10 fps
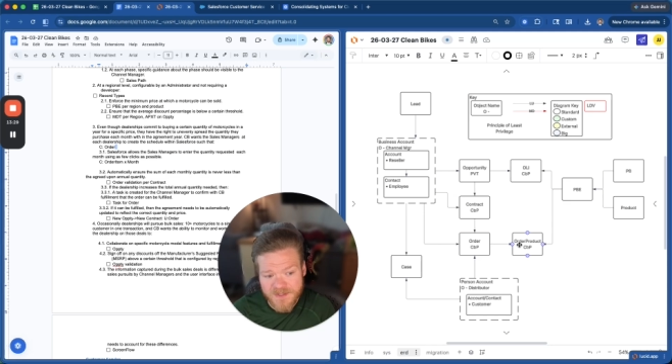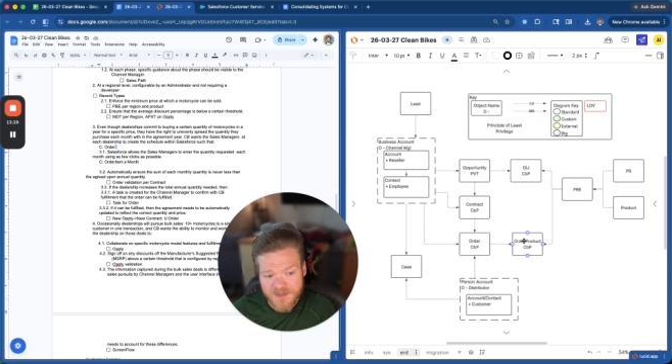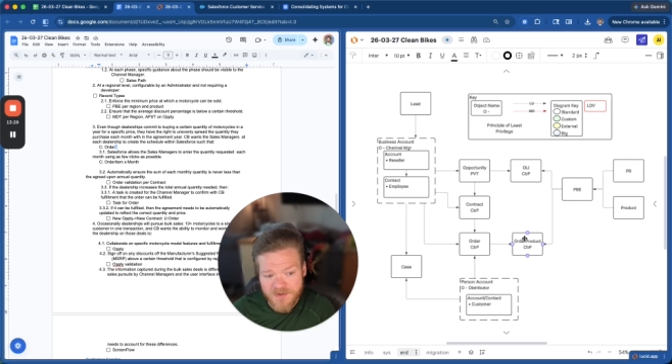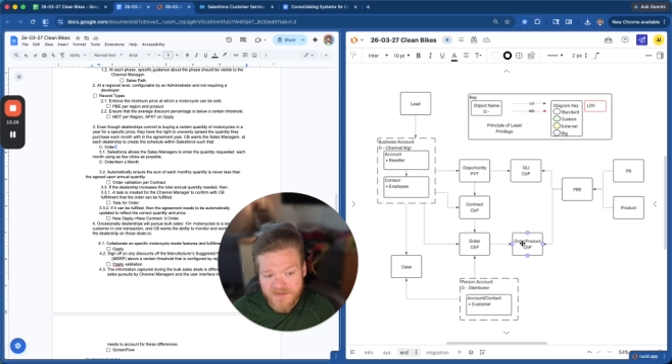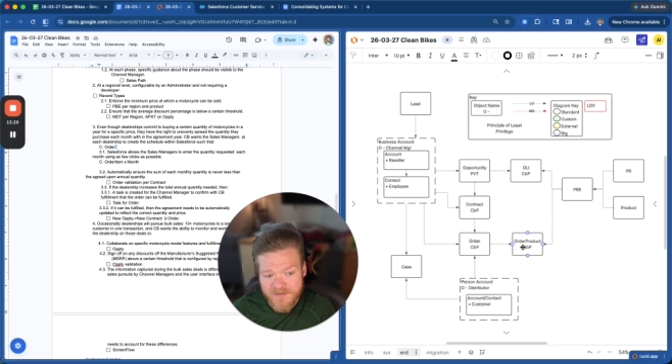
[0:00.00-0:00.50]
So
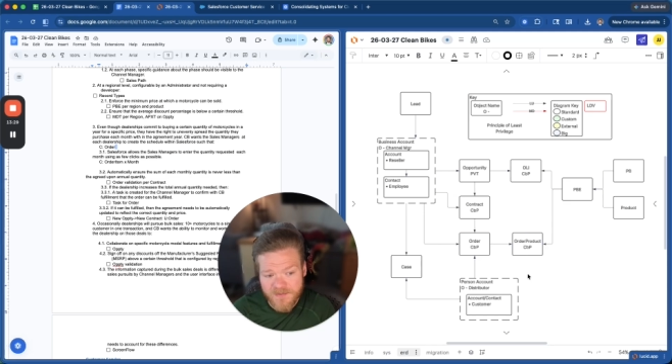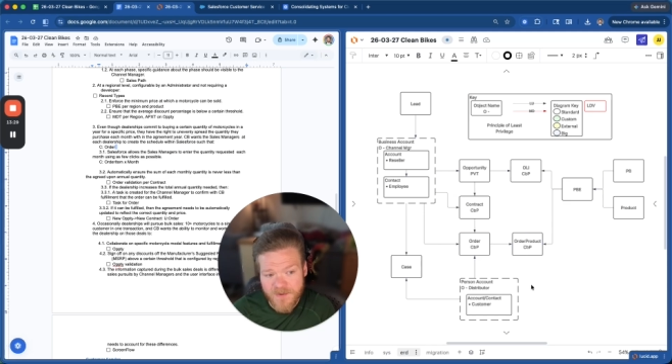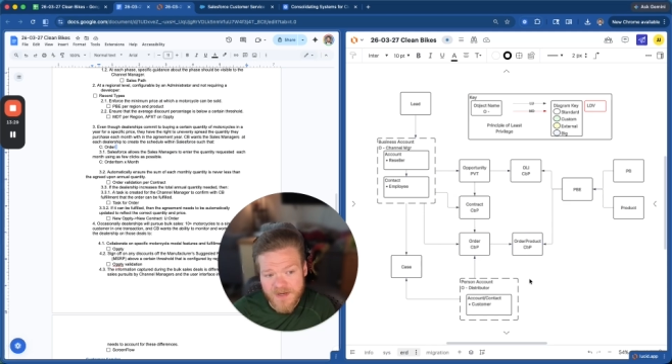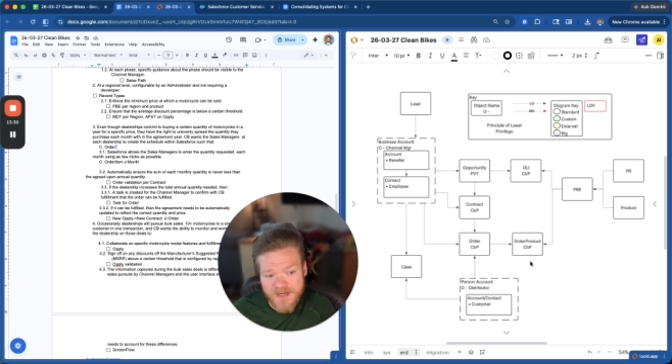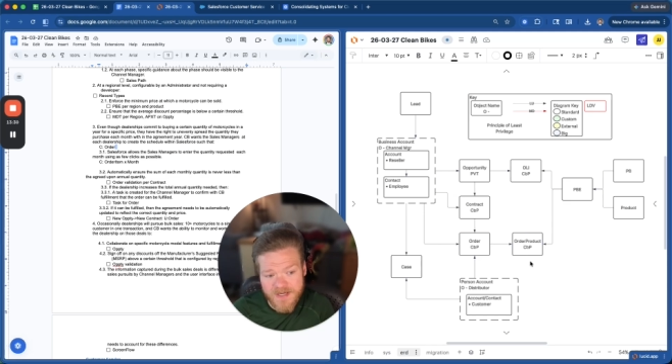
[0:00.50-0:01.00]
you'll have a
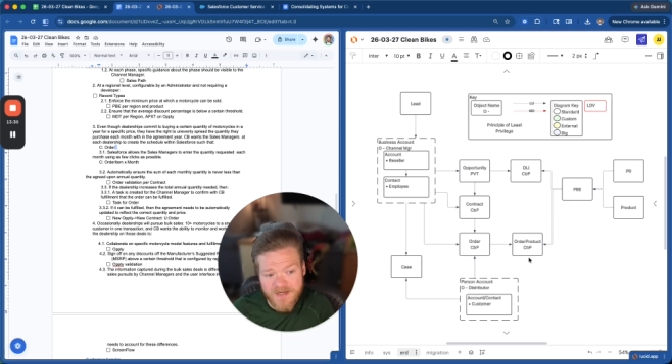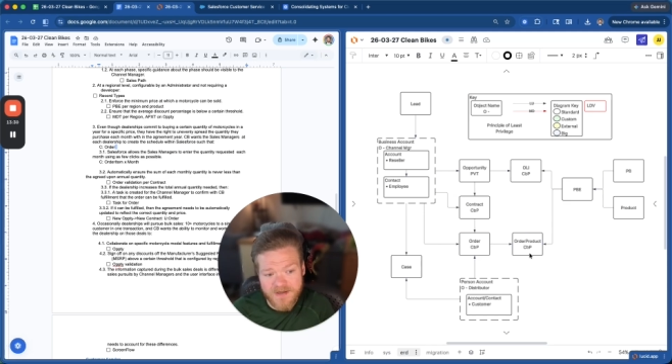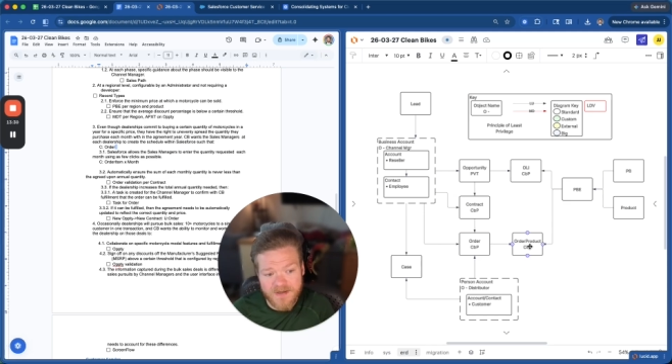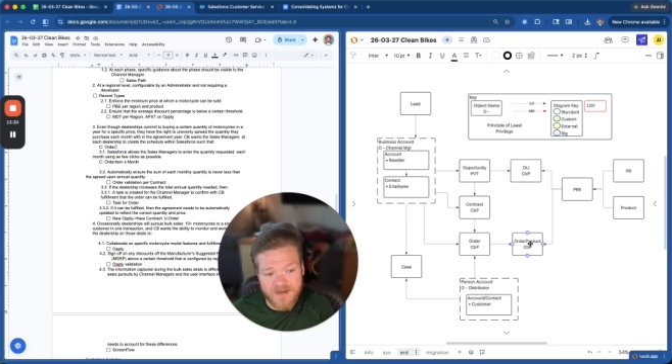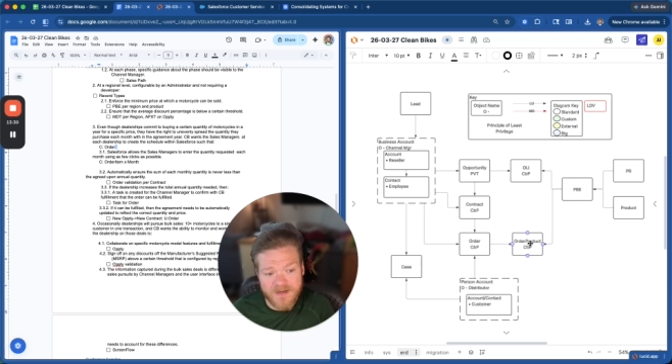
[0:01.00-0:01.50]
quantity
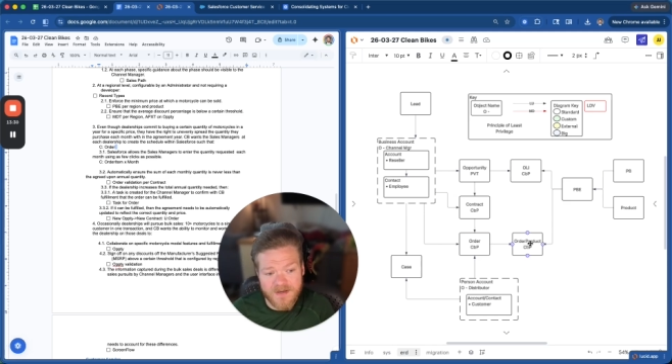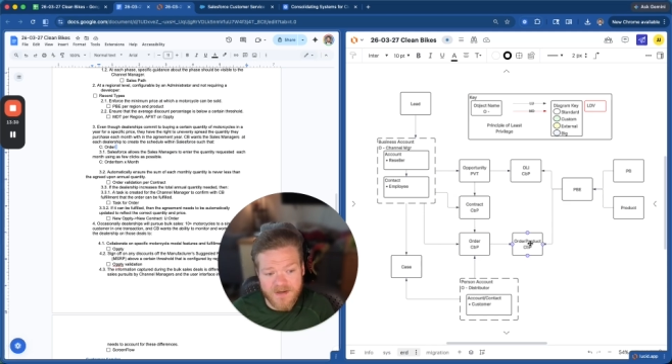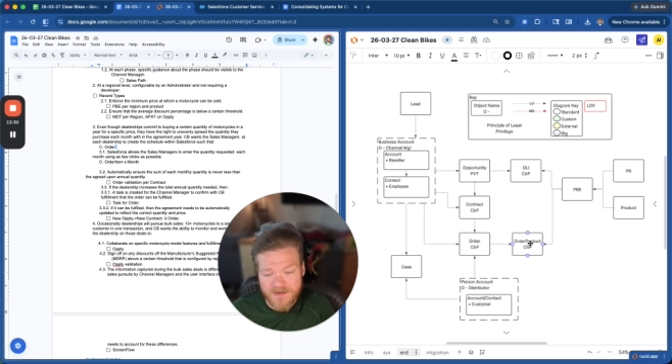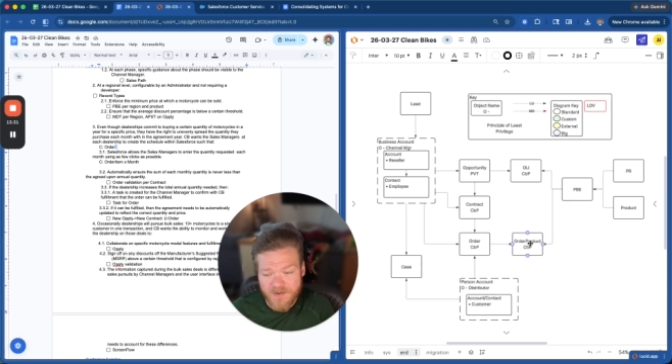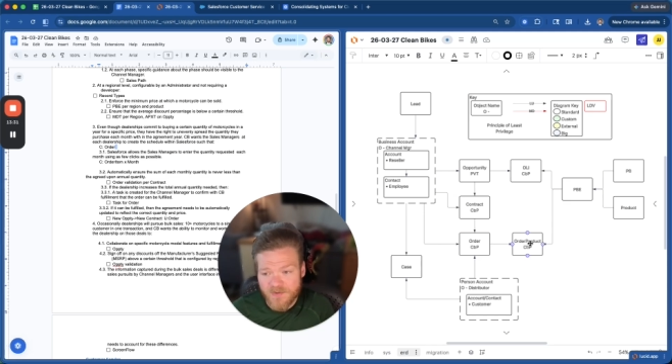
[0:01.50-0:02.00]

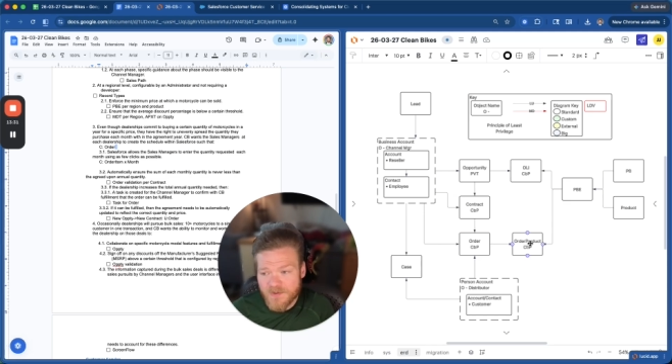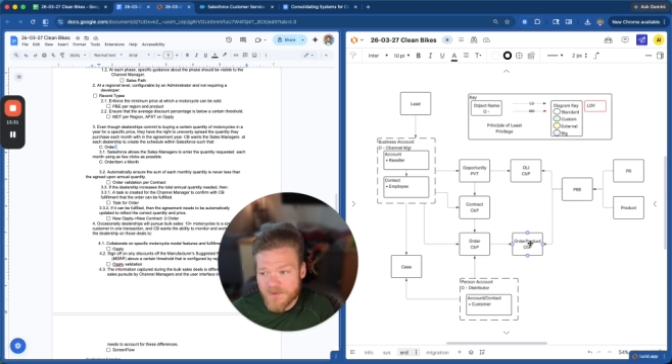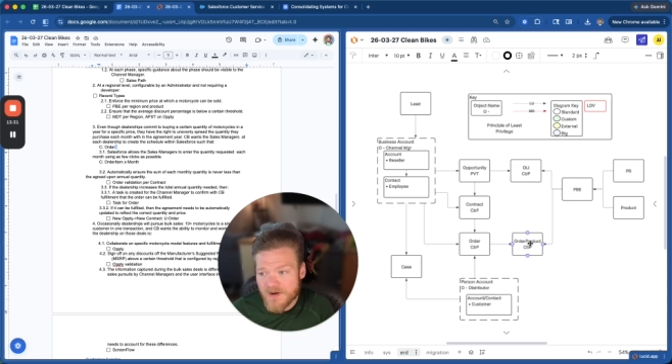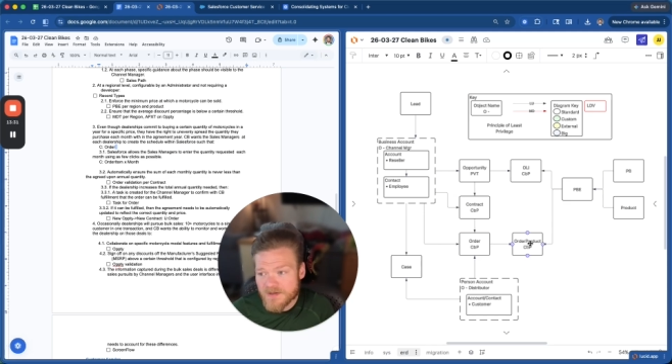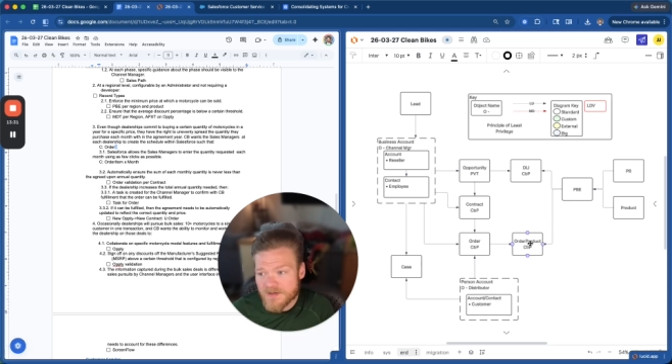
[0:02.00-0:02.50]
at the order product